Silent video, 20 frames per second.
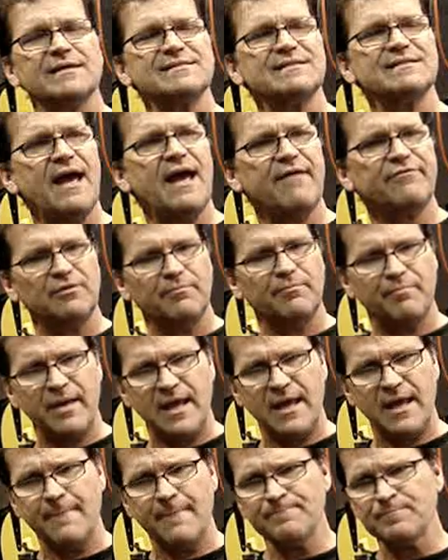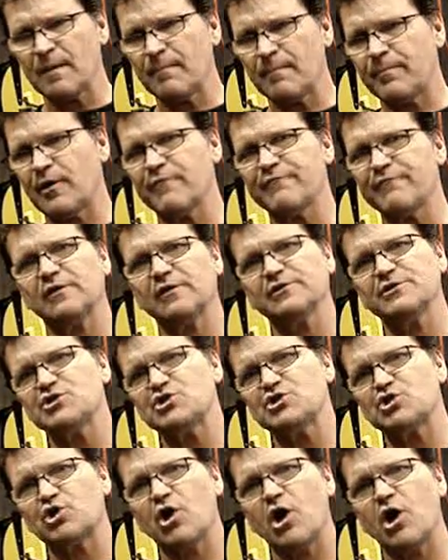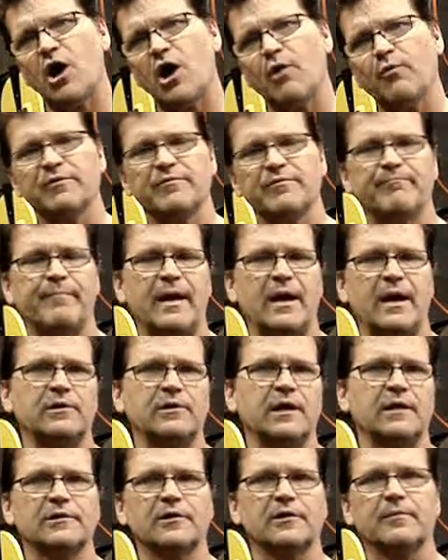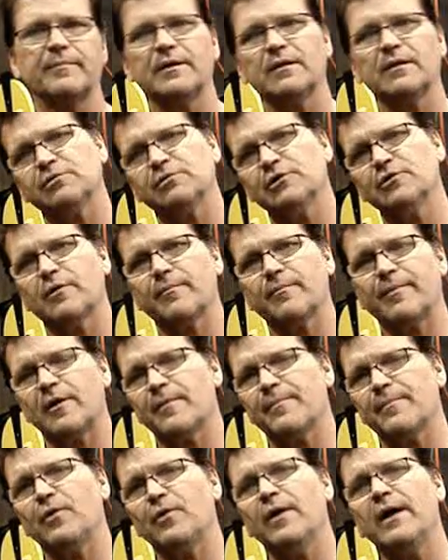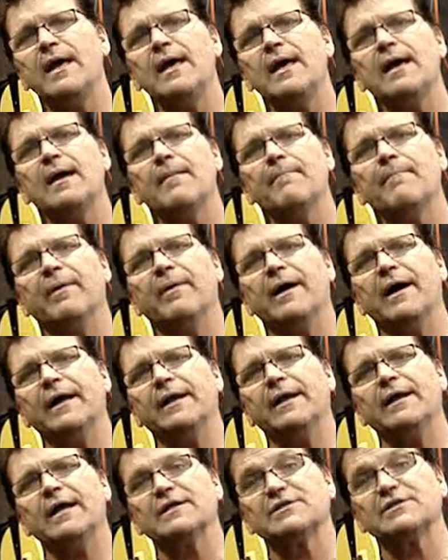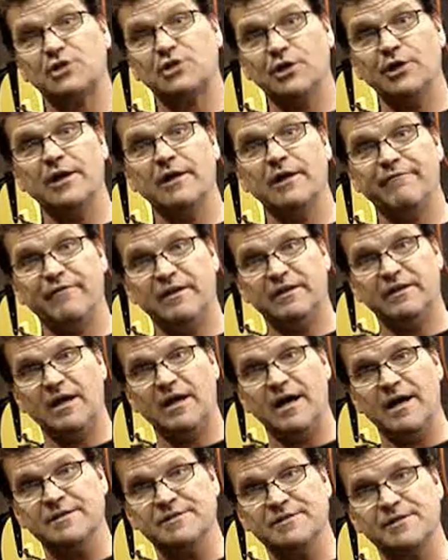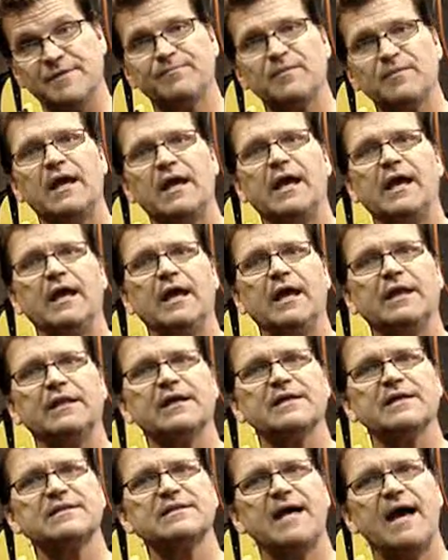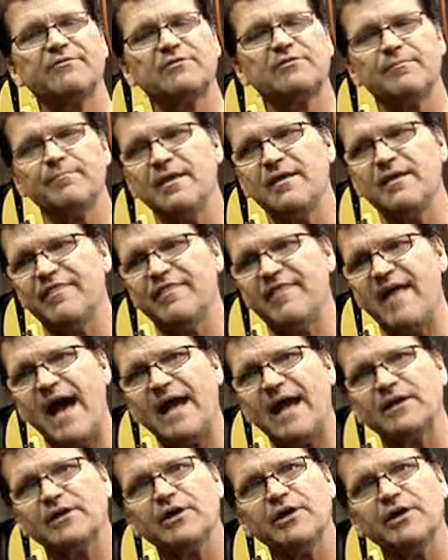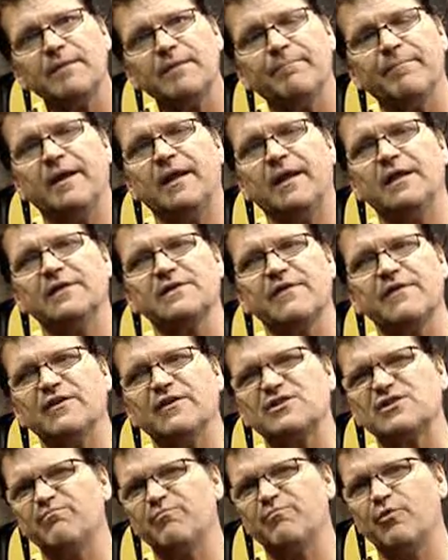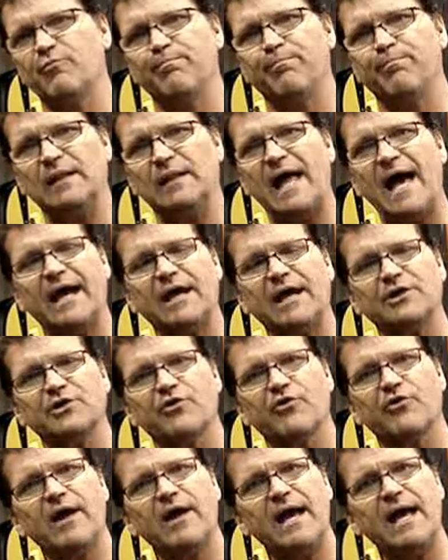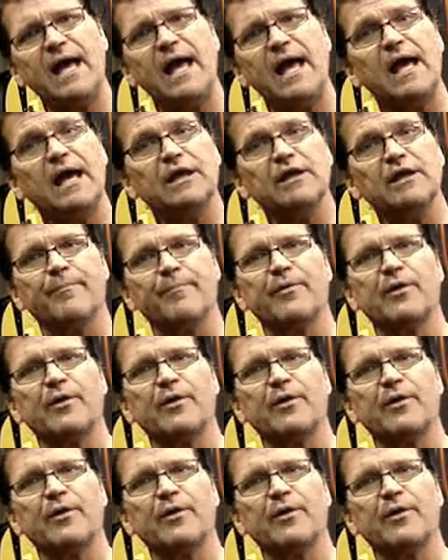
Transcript: doesn't have to be perfectly straw with barely a little bit of blue or purple, but it's good if it does. It doesn't have to be that good, but if it's black and gray, you